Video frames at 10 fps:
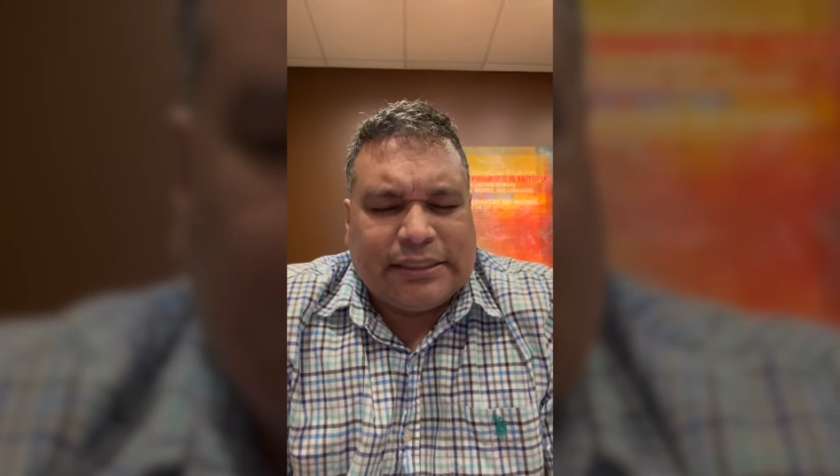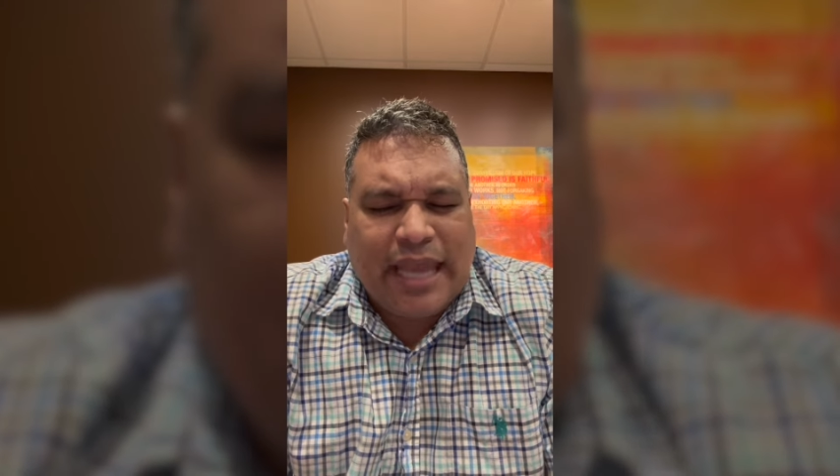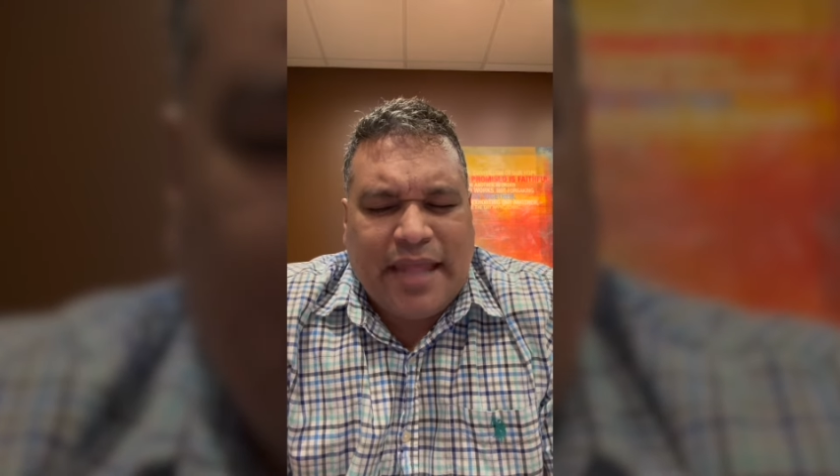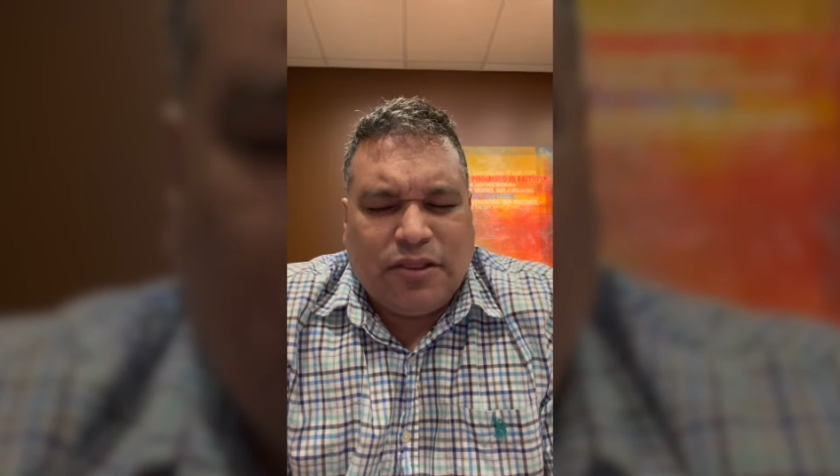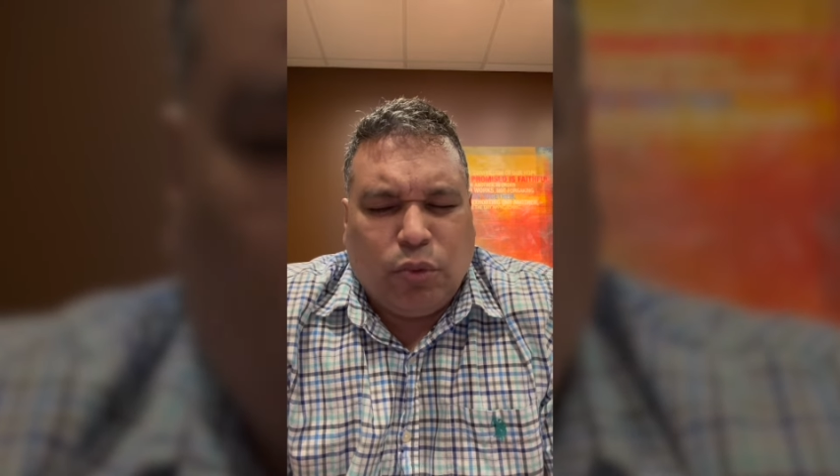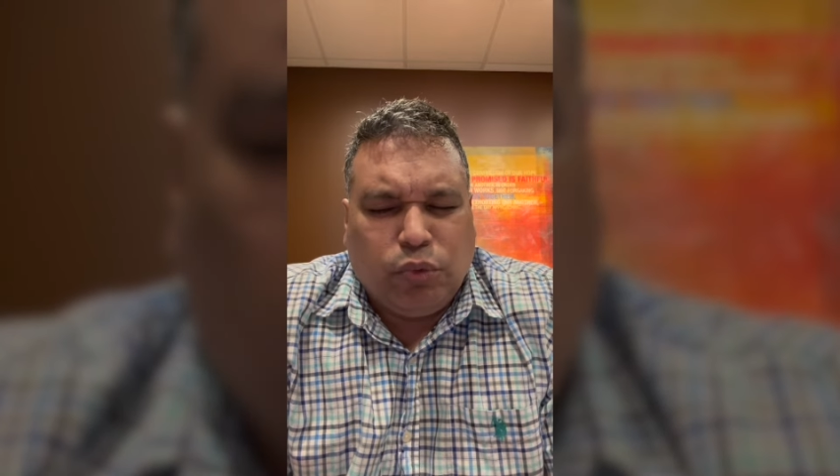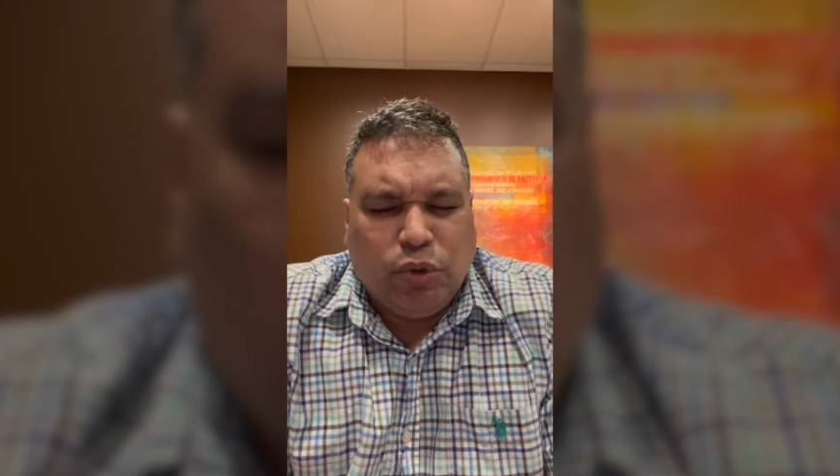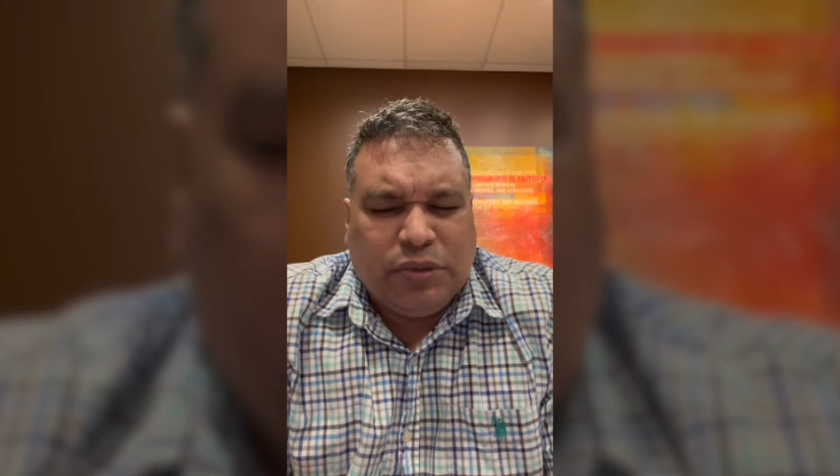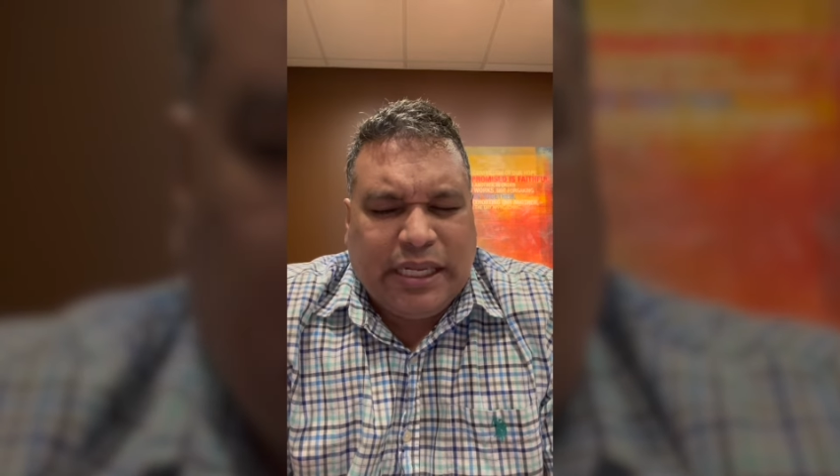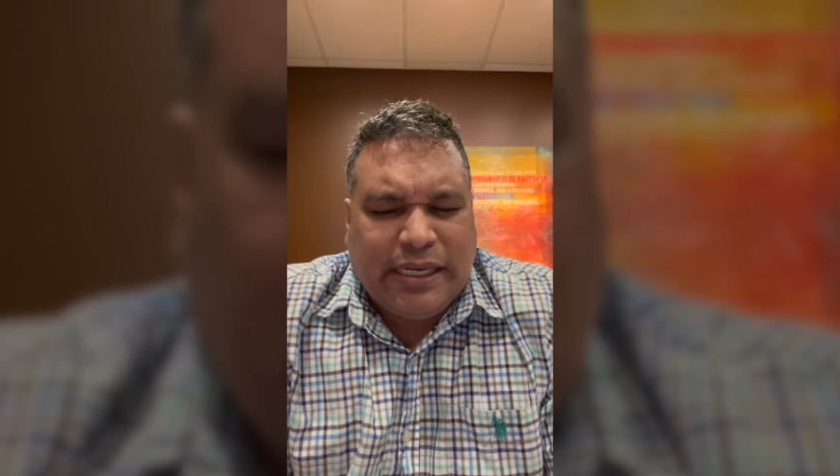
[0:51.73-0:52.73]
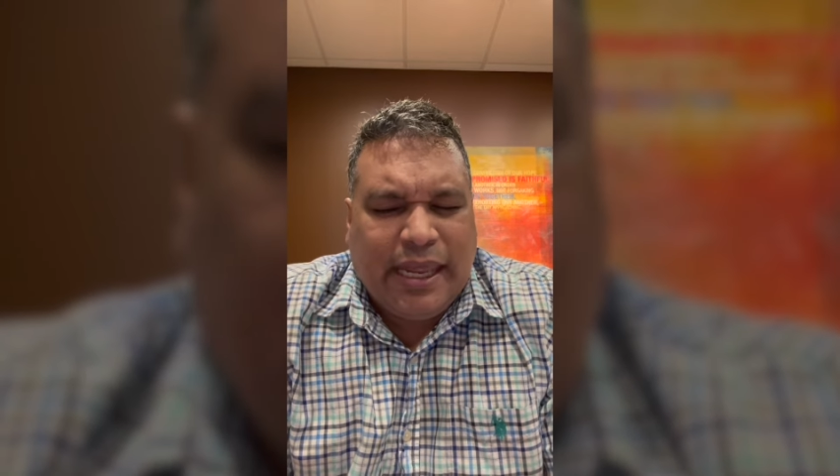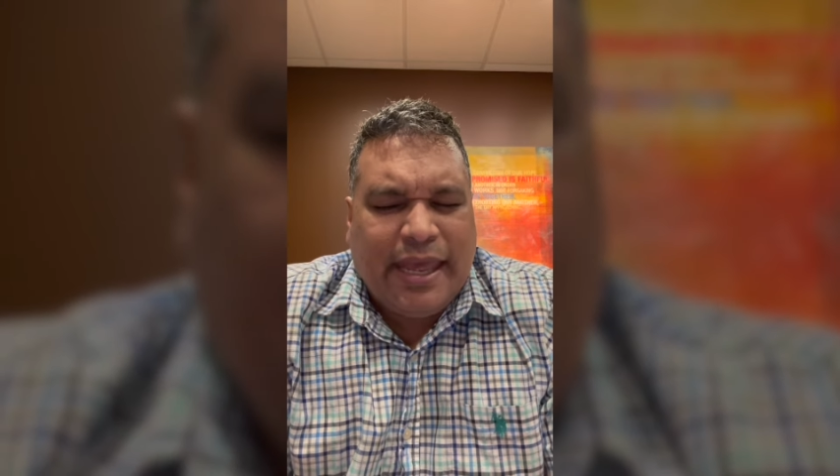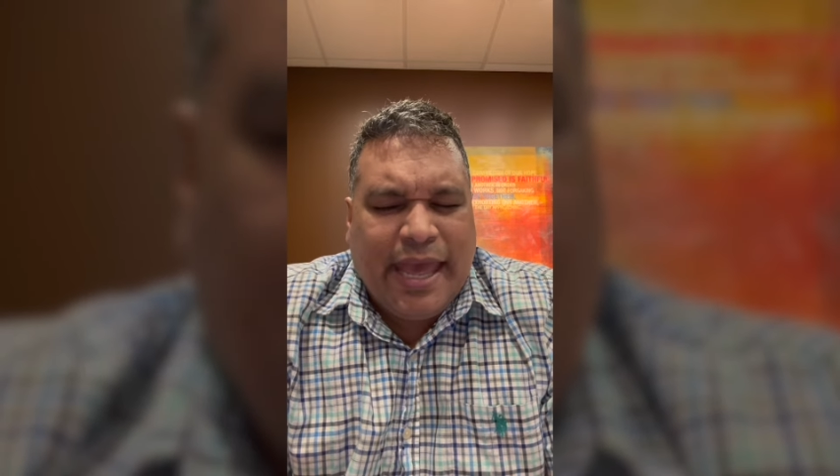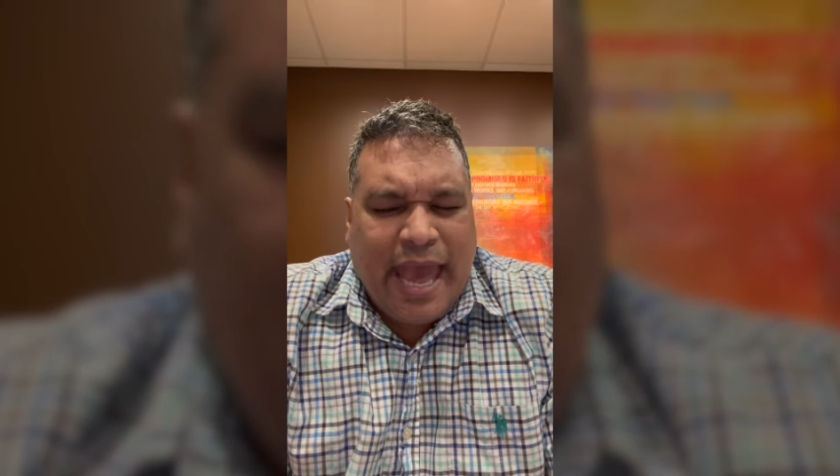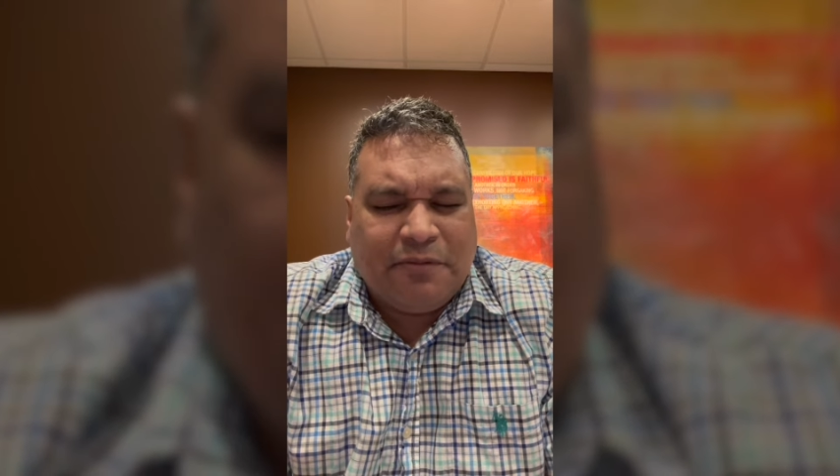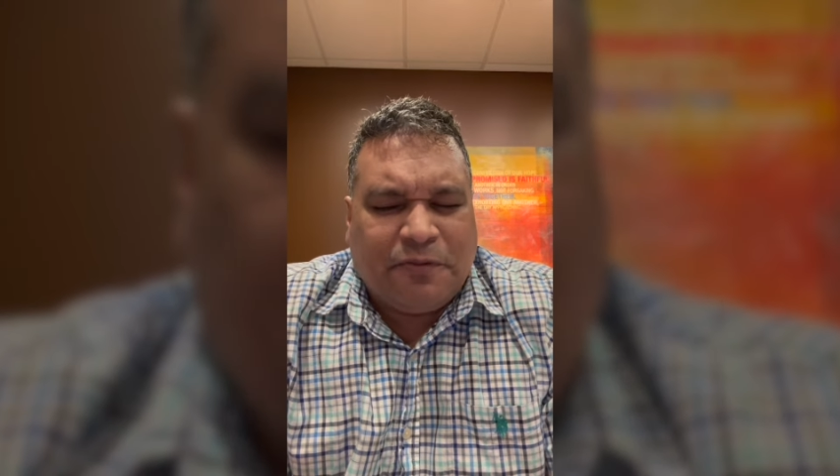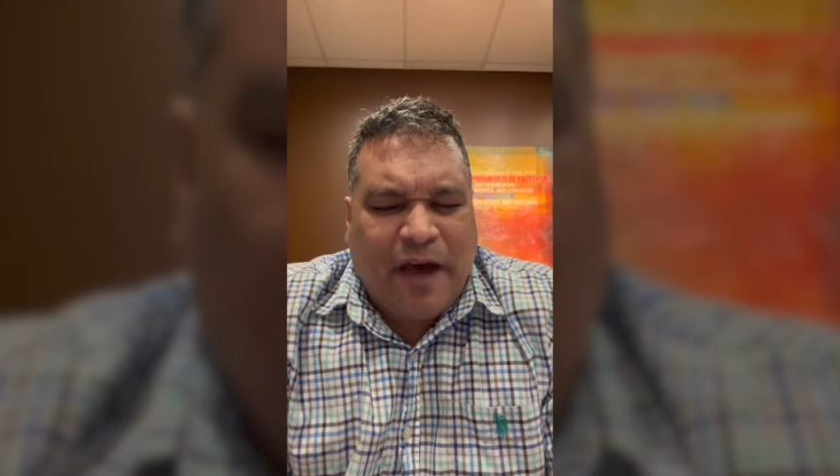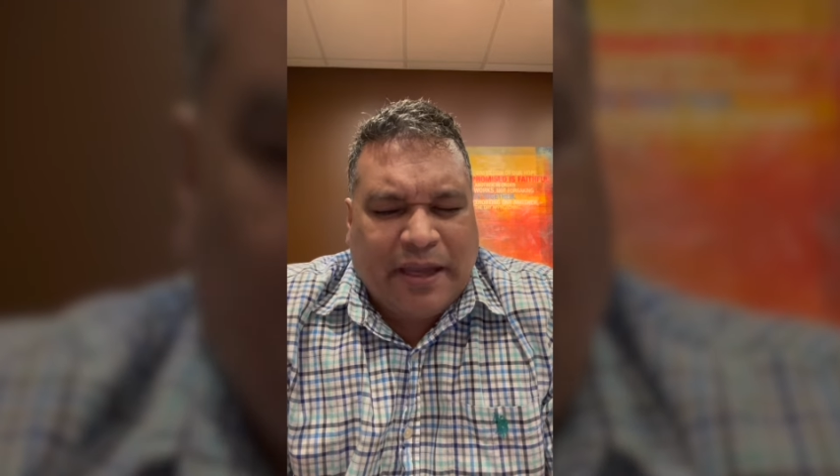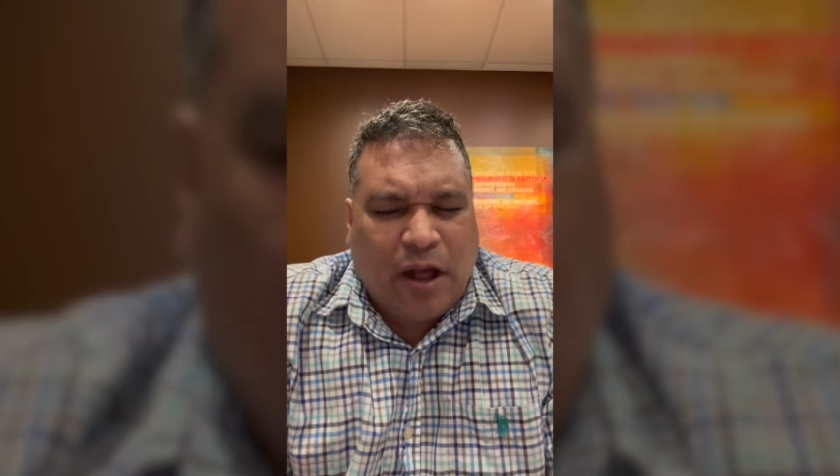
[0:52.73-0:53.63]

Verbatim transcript: tend the wounded, and fight